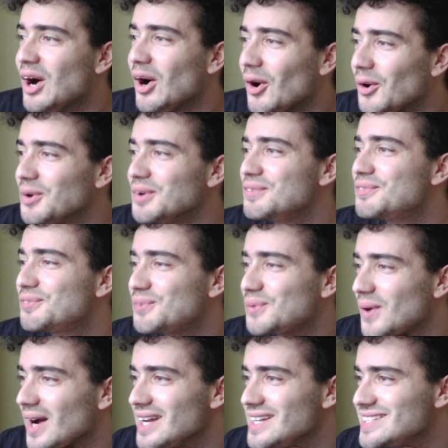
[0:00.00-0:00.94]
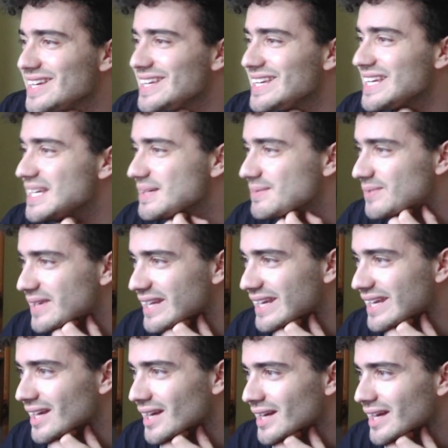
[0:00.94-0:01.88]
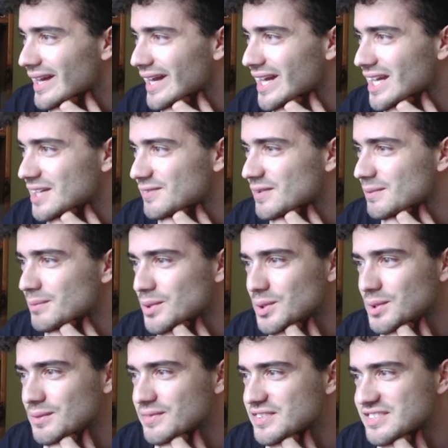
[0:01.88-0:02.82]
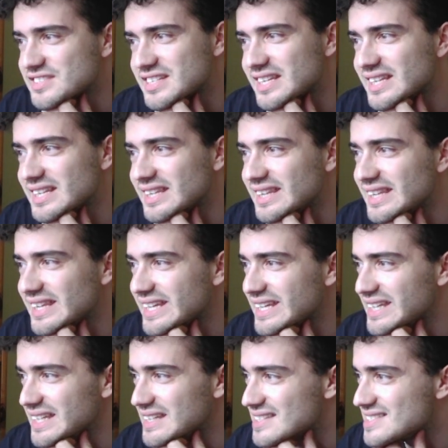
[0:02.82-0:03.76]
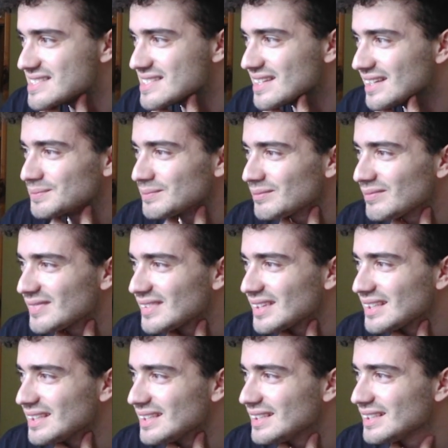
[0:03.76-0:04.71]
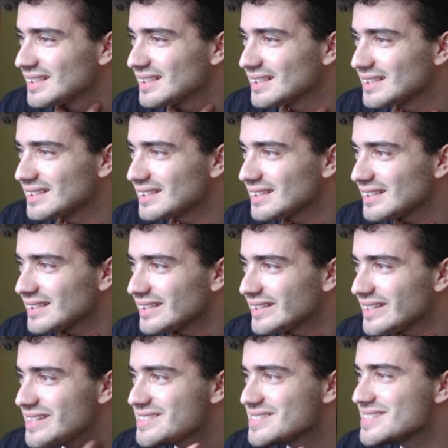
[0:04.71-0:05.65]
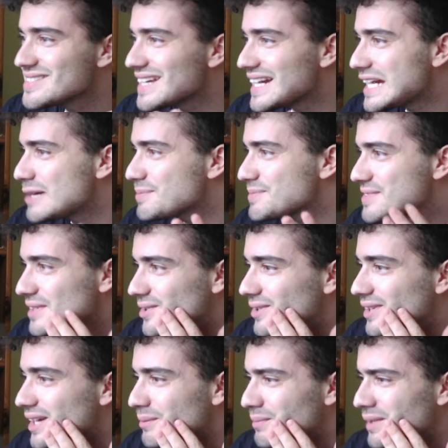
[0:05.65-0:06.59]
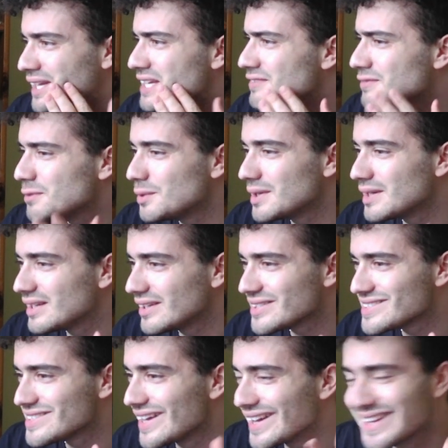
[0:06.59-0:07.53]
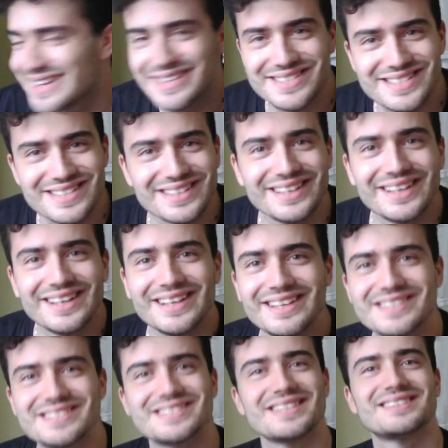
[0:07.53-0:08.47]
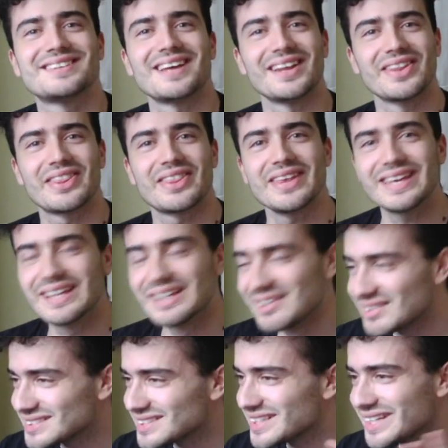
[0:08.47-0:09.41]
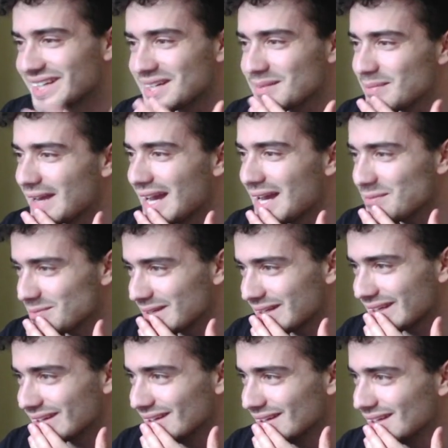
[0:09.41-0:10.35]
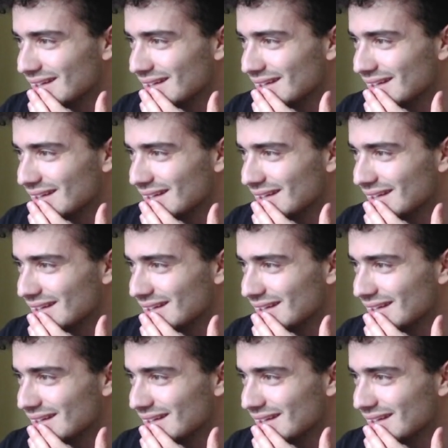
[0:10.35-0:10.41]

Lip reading: on Friday evening ahead of a move to Leeds. This is absolutely unbelievable. It looks like this is a done thing. It looks like it could be happening.